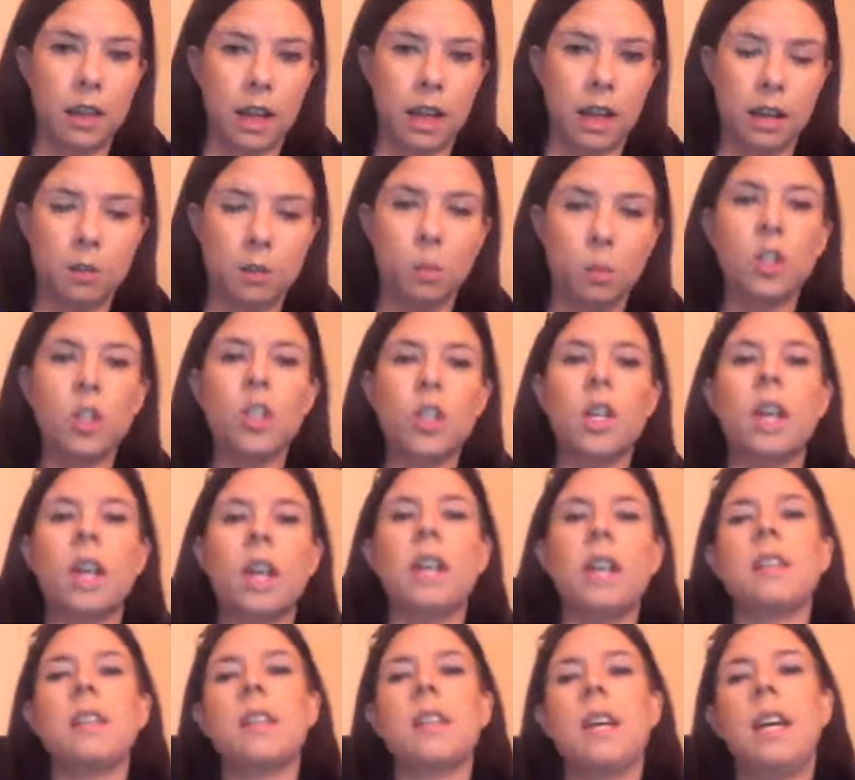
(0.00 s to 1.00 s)
a has one
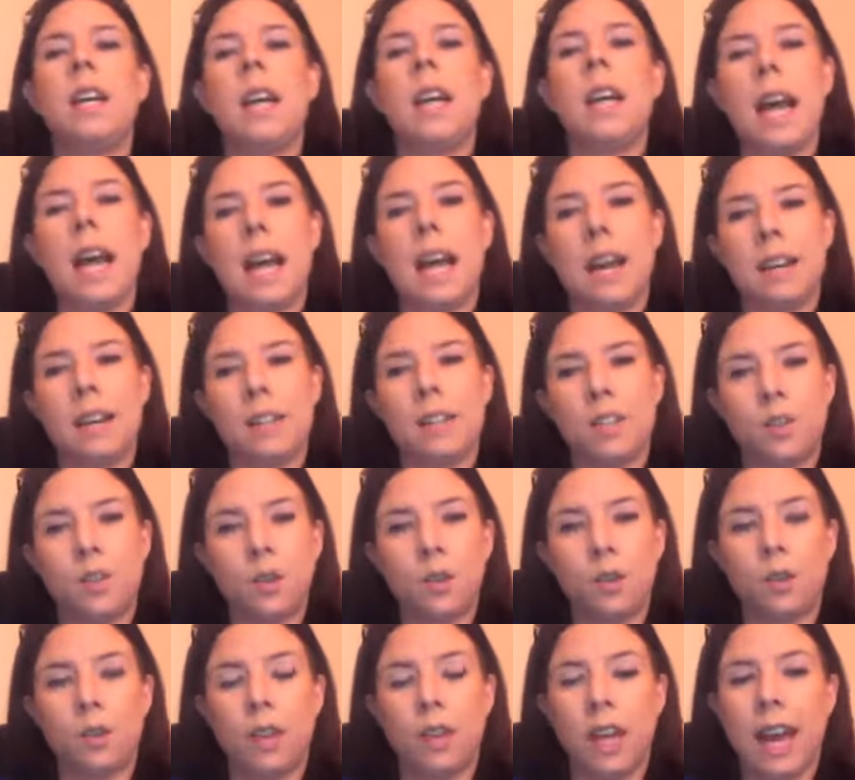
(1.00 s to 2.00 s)
child and
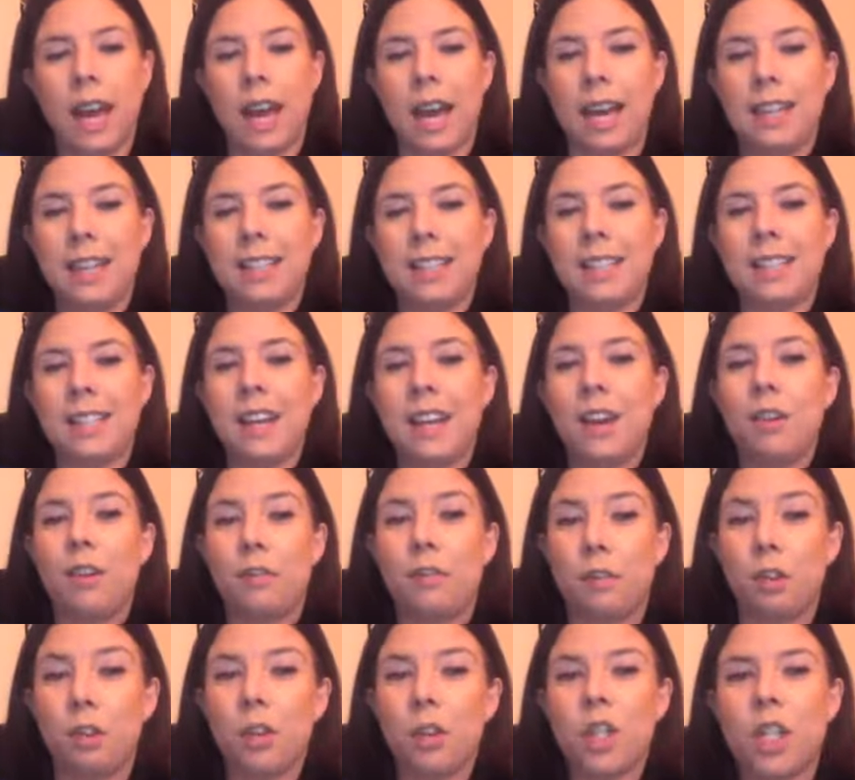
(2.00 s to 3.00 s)
Sophie has
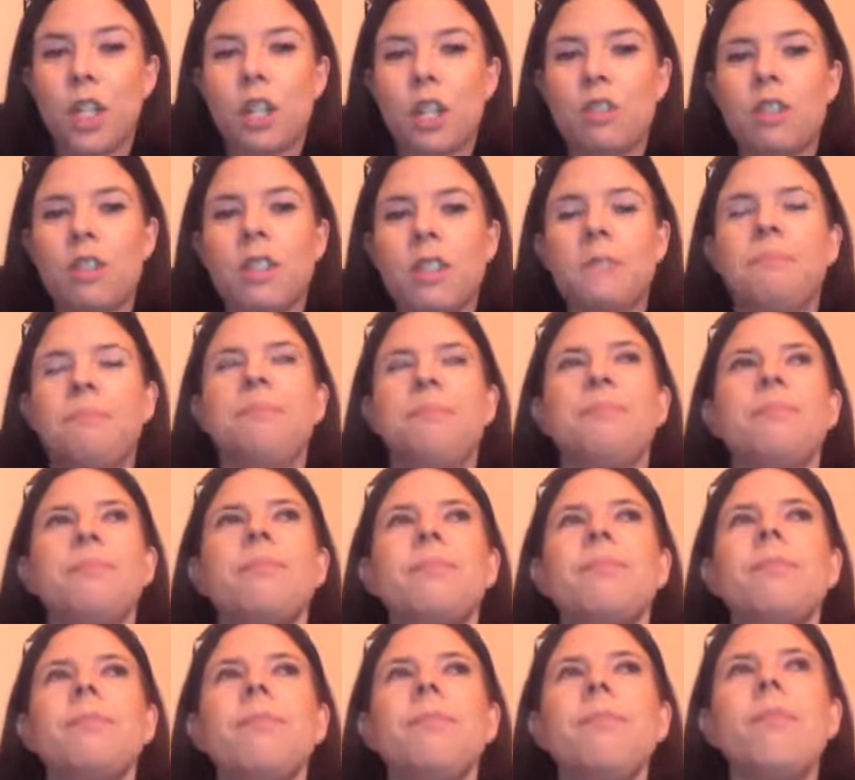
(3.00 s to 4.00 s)
four children,
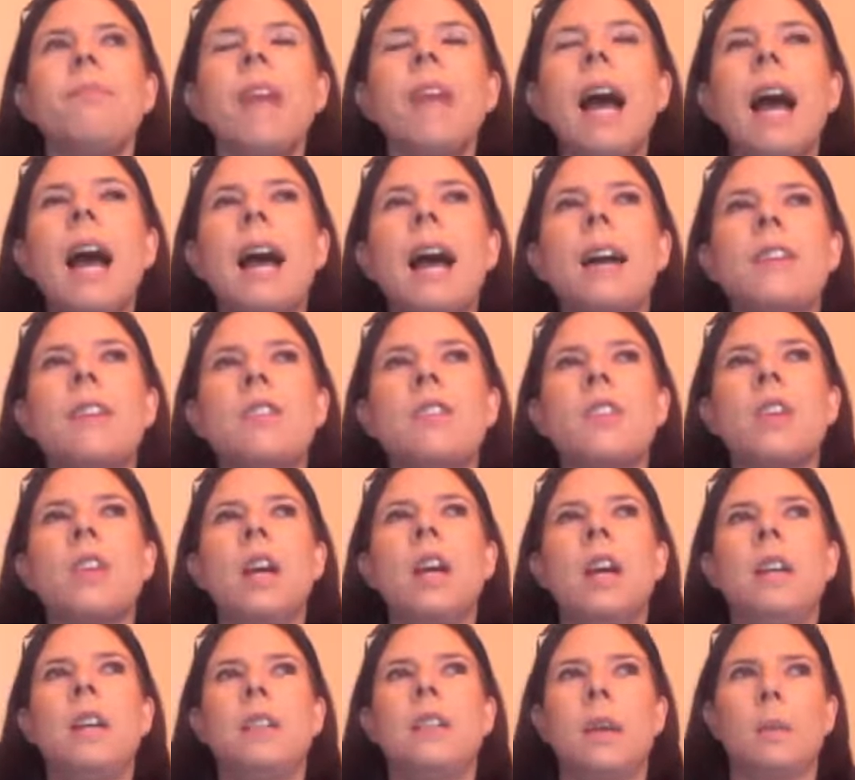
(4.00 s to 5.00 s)
and
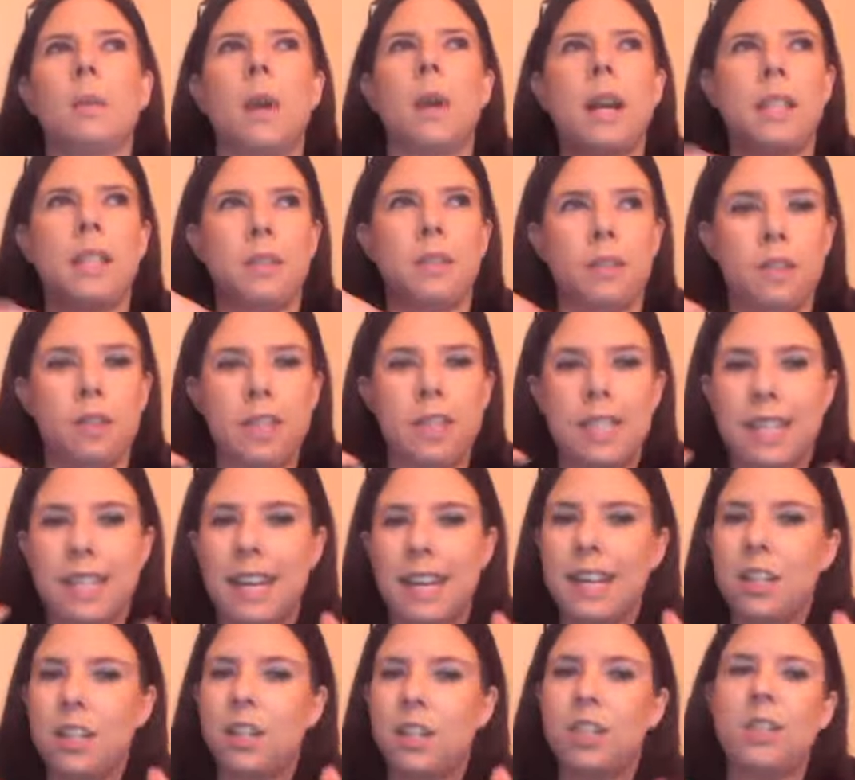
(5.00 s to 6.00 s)
they were at different
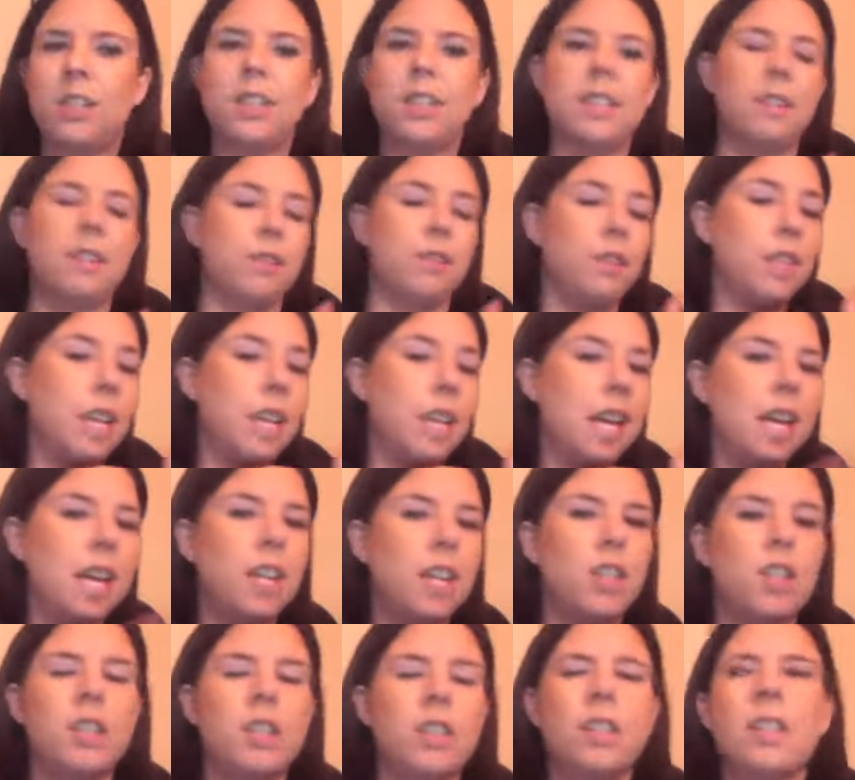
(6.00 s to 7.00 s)
stages, different
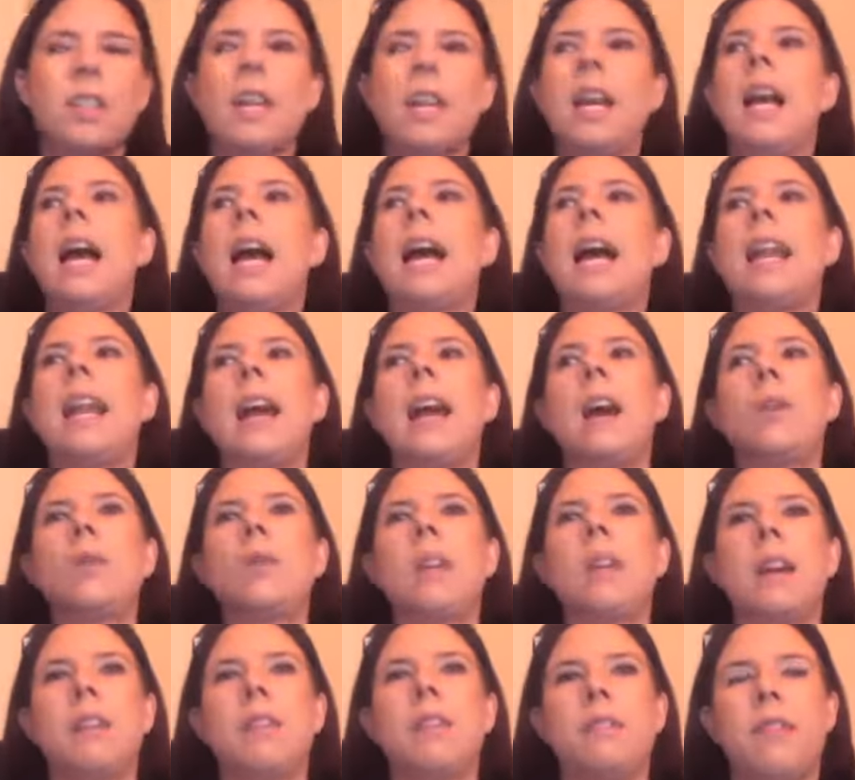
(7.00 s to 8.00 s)
ages, and
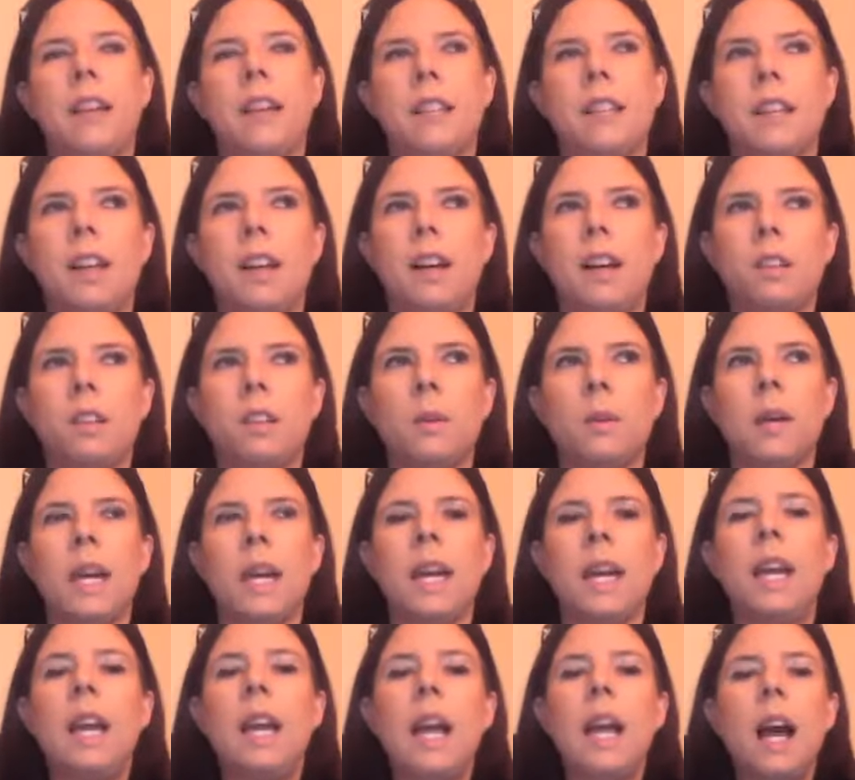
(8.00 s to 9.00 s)
how they have felt along the
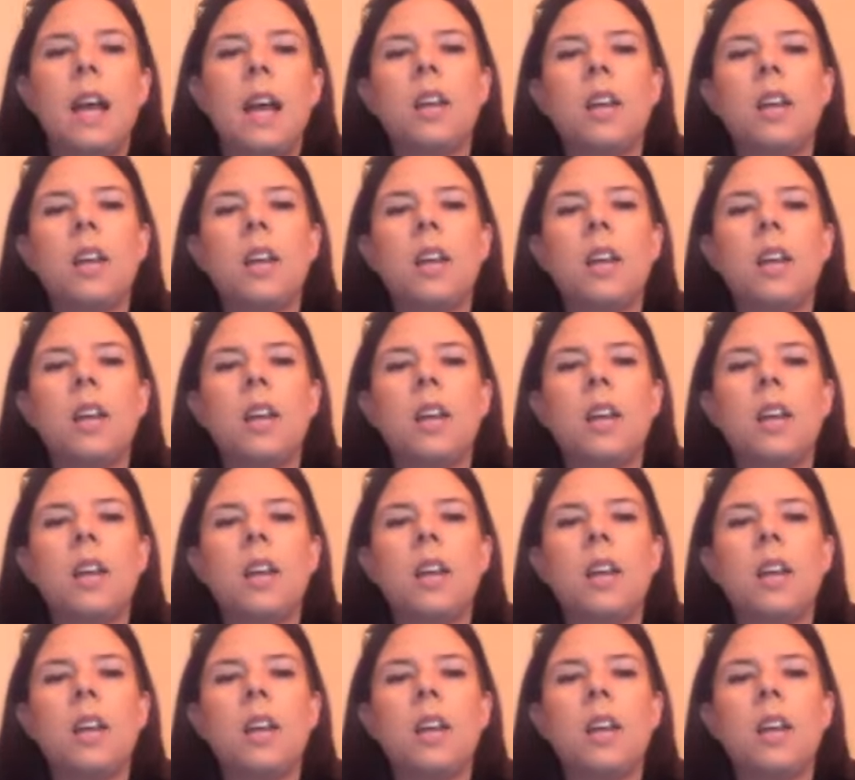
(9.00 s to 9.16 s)
way.